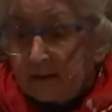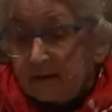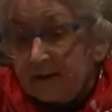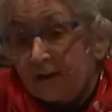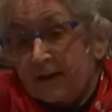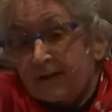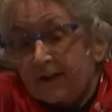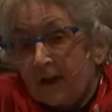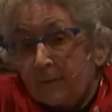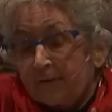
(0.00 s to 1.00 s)
The only
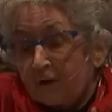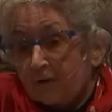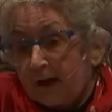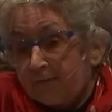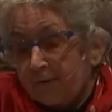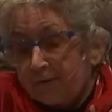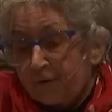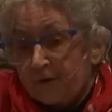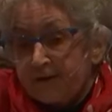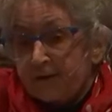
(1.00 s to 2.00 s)
thing I'm ever grateful
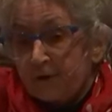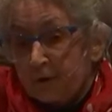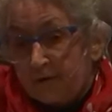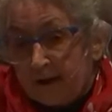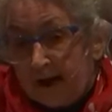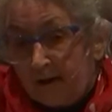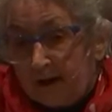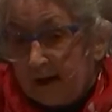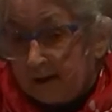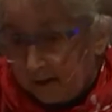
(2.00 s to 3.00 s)
for is that the
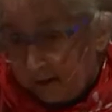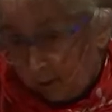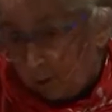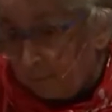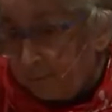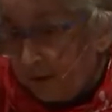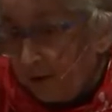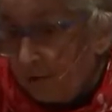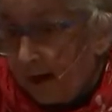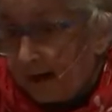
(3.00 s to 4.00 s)
Riviera or
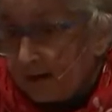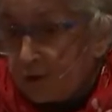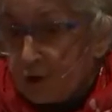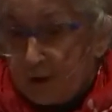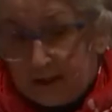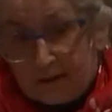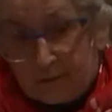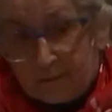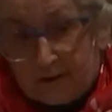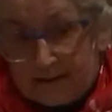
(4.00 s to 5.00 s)
Birrarung tricked
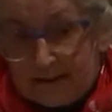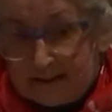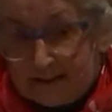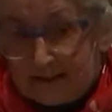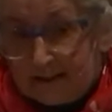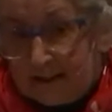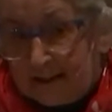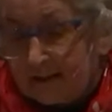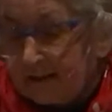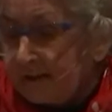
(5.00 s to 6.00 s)
them
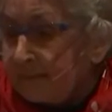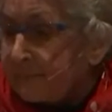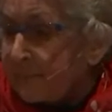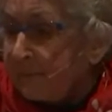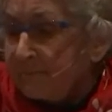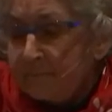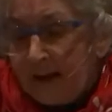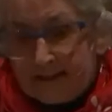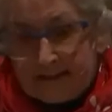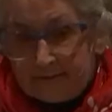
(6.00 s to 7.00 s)
consistently.
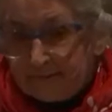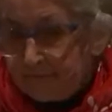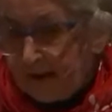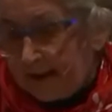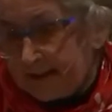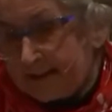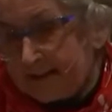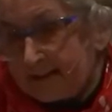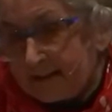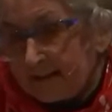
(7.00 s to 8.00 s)
Massive
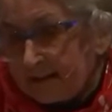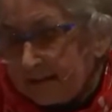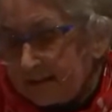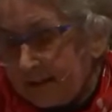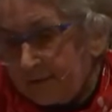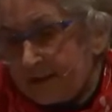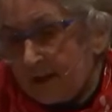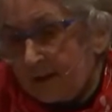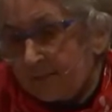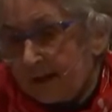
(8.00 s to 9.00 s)
floods that every
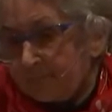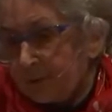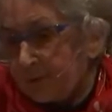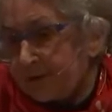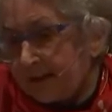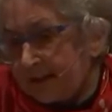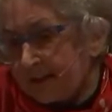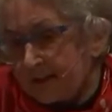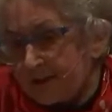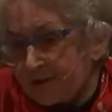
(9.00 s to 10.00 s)
time they built their
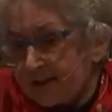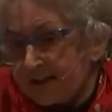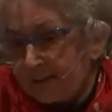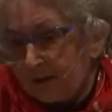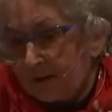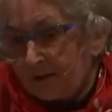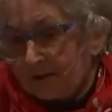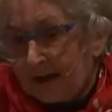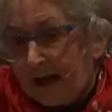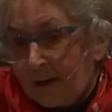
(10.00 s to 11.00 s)
industries up
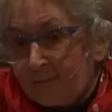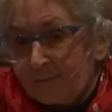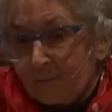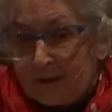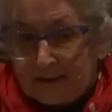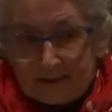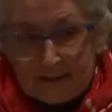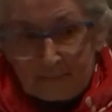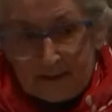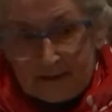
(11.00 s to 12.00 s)
along where
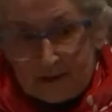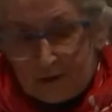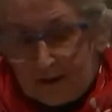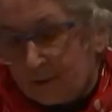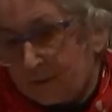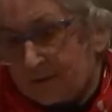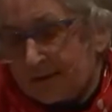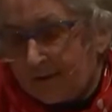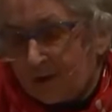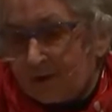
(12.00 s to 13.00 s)
Spencer Street or
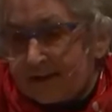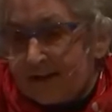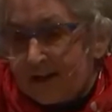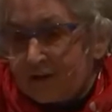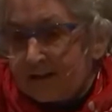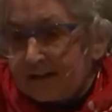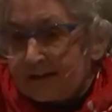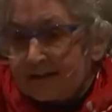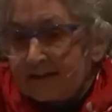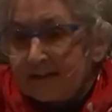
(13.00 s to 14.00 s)
Southern Cross Station
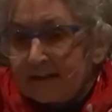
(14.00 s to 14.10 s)
is,